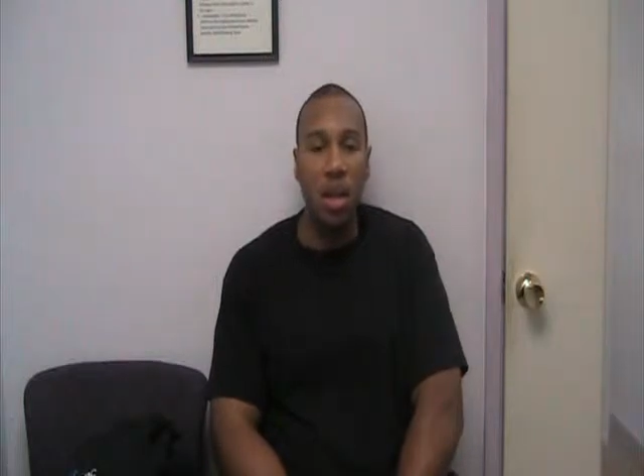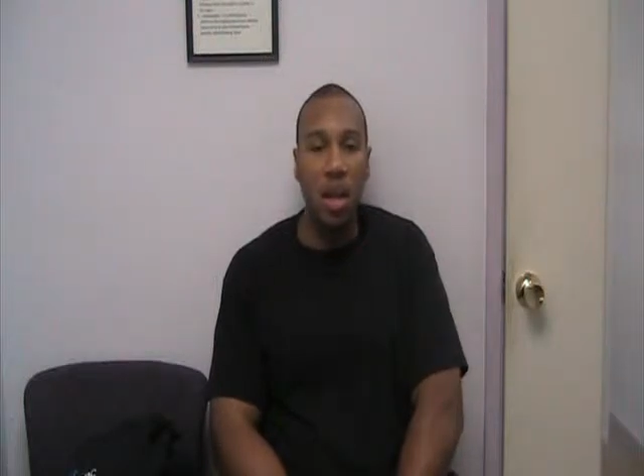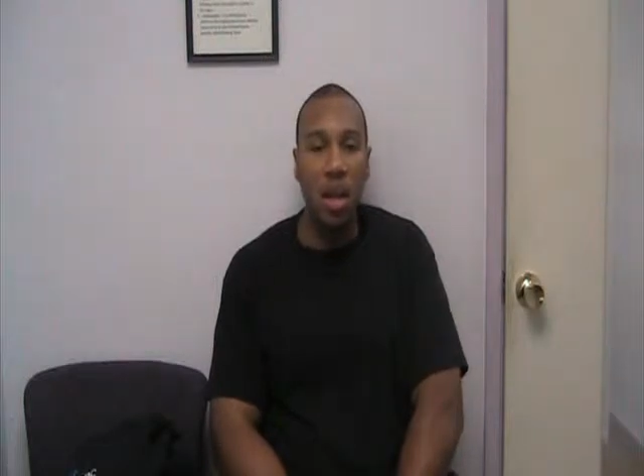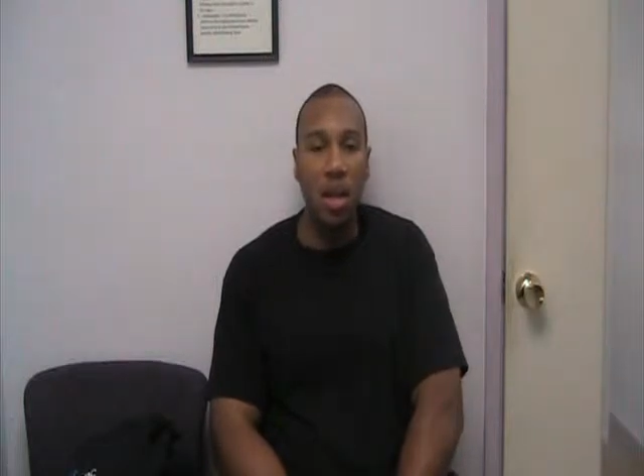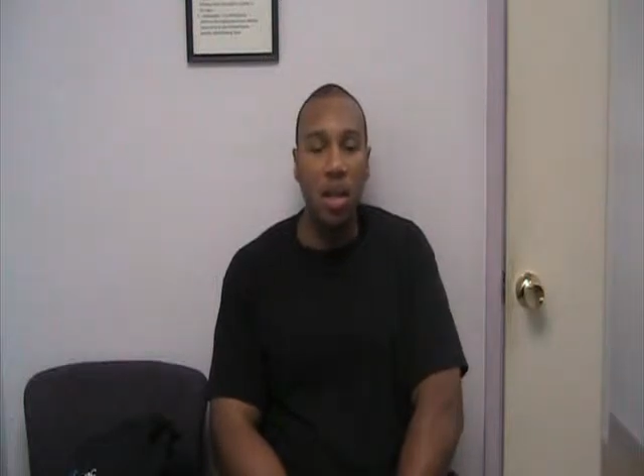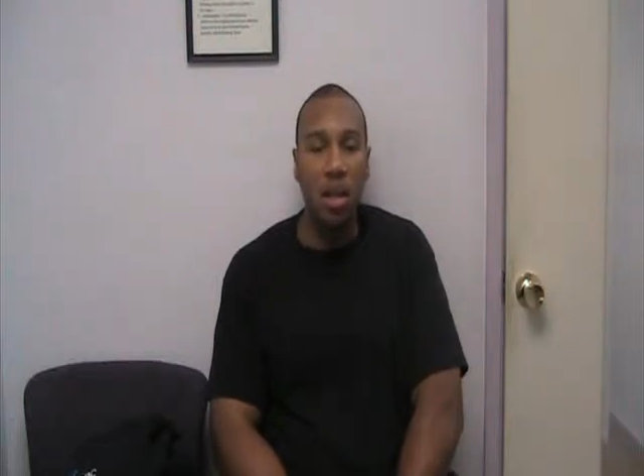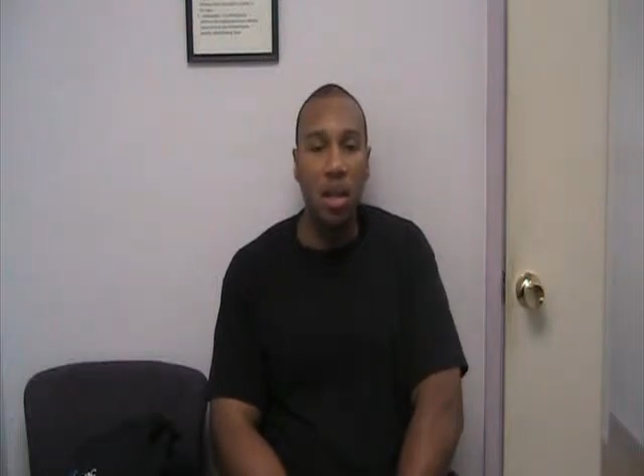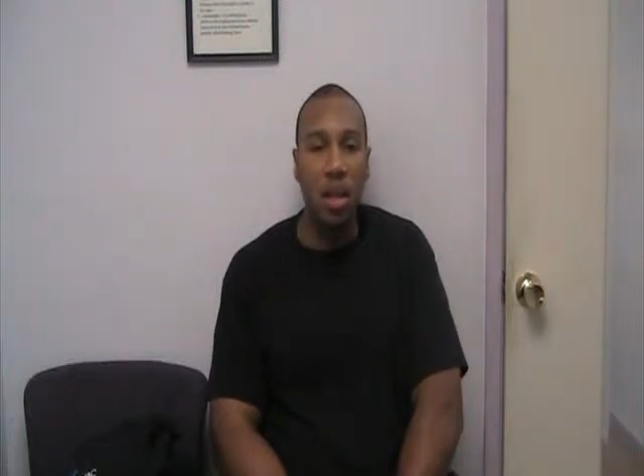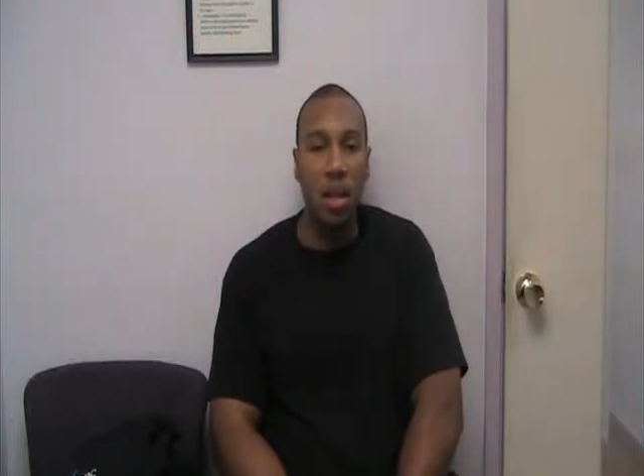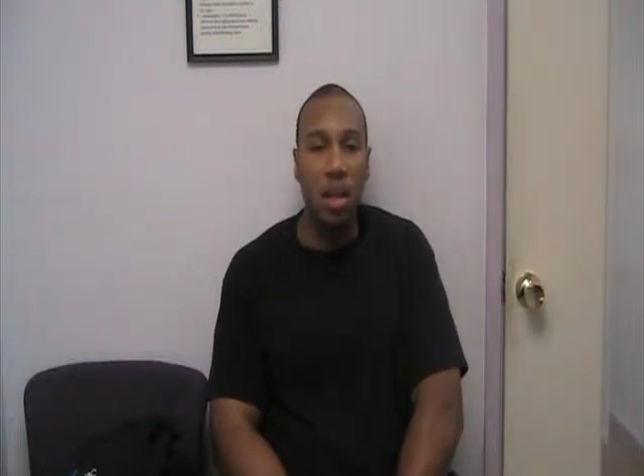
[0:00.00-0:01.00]
and
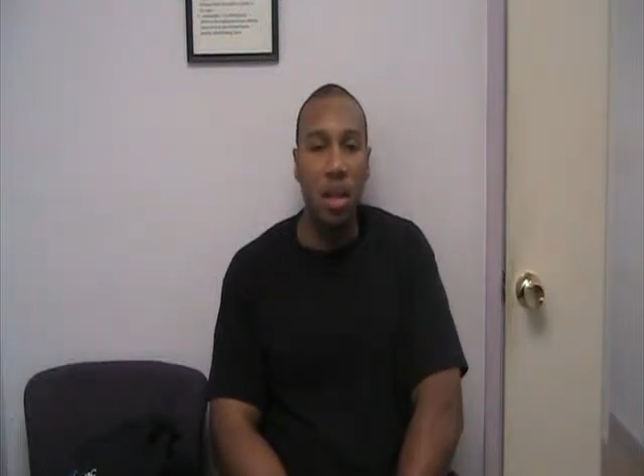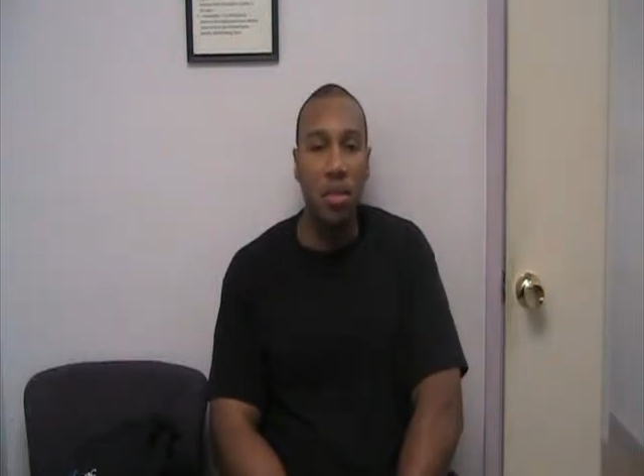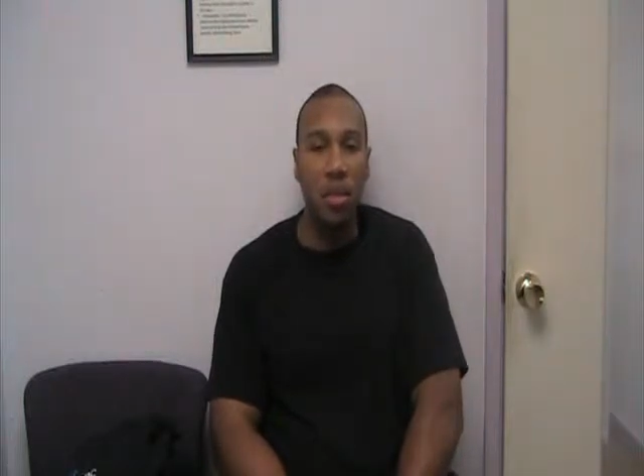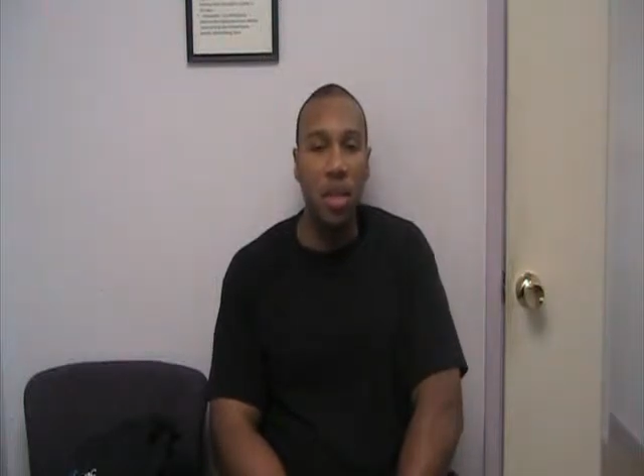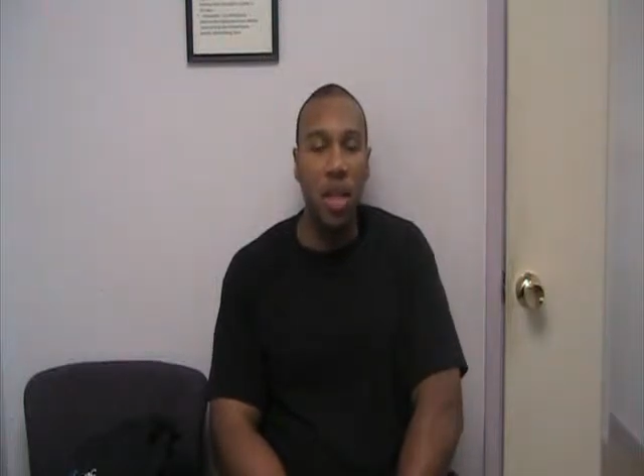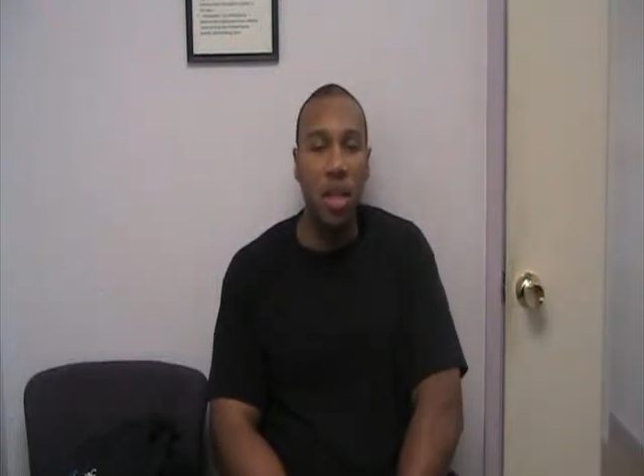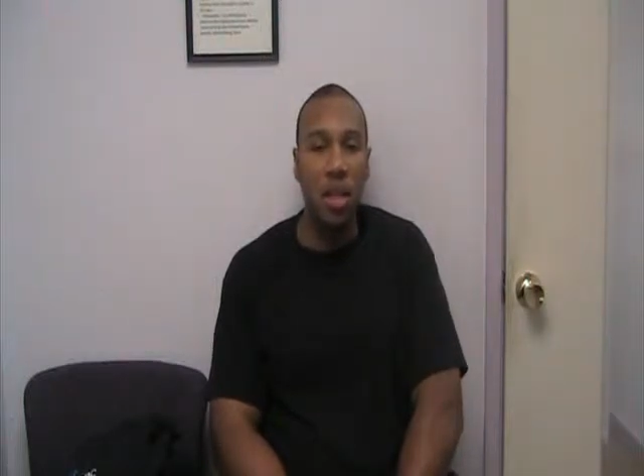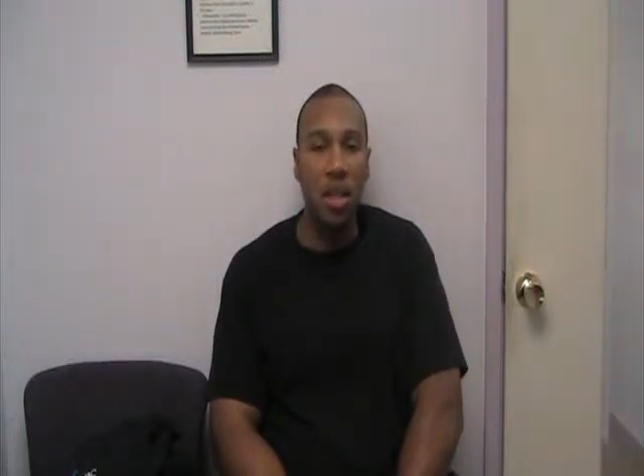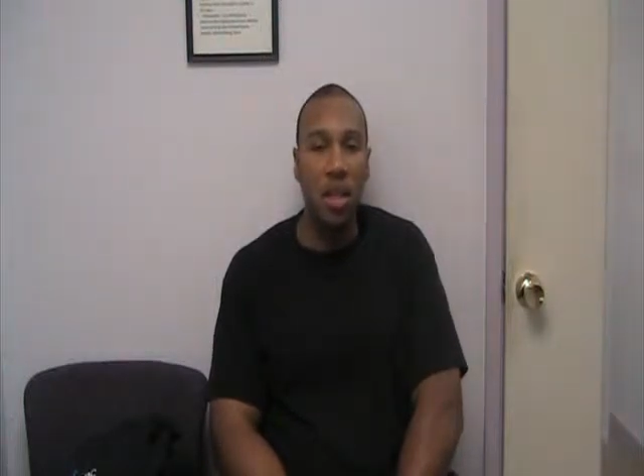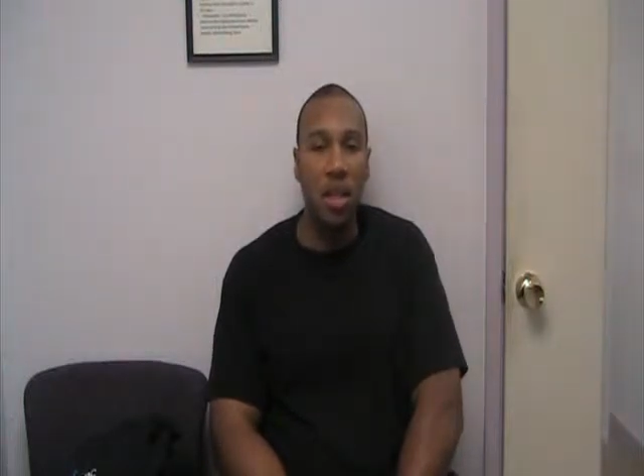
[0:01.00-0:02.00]
I feel like
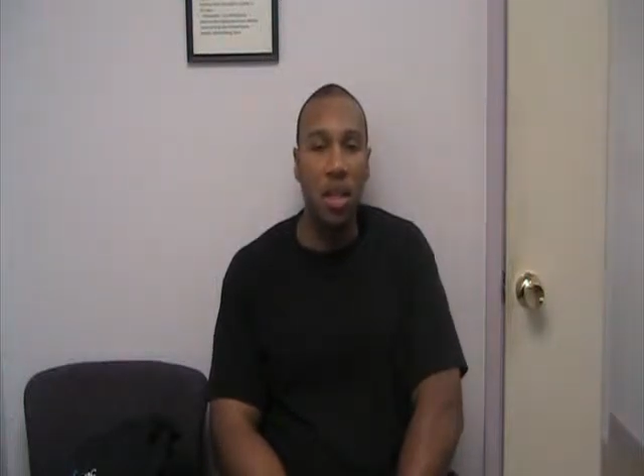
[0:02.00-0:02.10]
it